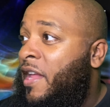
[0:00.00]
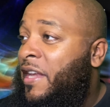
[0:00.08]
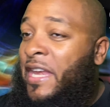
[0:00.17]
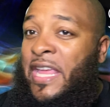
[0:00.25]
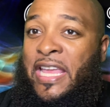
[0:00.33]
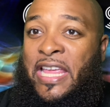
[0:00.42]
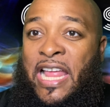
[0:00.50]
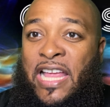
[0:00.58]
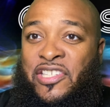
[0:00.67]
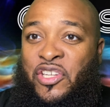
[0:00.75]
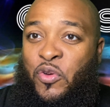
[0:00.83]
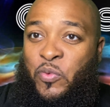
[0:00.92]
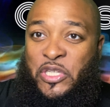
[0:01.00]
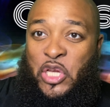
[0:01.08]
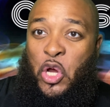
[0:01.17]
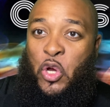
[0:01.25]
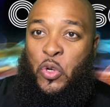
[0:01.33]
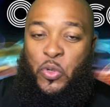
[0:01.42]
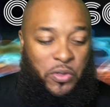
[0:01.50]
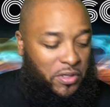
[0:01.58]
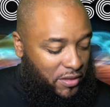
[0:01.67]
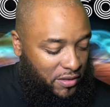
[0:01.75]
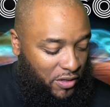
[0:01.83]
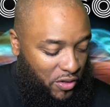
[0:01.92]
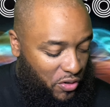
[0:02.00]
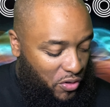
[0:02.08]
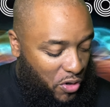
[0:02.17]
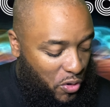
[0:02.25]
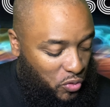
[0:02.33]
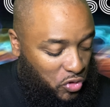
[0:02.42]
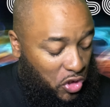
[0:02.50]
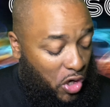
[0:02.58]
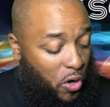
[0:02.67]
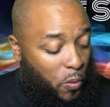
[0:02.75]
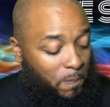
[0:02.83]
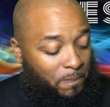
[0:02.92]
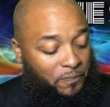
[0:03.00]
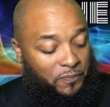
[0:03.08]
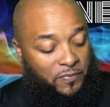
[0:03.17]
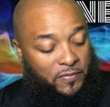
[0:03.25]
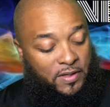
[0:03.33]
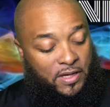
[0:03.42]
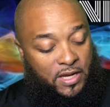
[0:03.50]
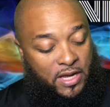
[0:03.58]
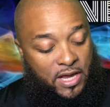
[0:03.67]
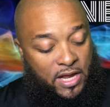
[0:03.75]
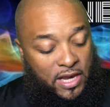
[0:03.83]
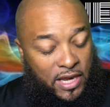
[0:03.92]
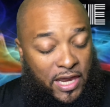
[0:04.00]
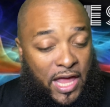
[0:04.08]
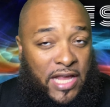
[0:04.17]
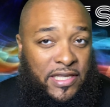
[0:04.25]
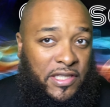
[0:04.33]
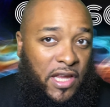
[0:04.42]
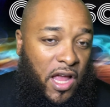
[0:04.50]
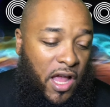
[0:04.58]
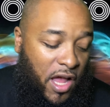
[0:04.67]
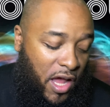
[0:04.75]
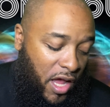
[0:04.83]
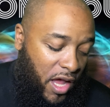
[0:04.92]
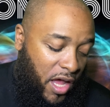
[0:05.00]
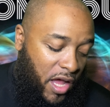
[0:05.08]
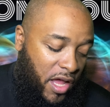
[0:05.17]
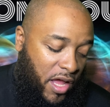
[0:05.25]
Naked I shall return, you know. So let's uh